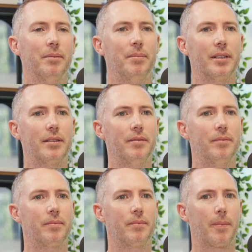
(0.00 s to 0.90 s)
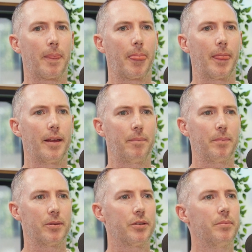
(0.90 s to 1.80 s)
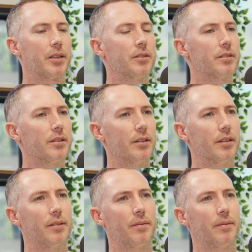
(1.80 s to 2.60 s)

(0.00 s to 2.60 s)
but people should be concerned.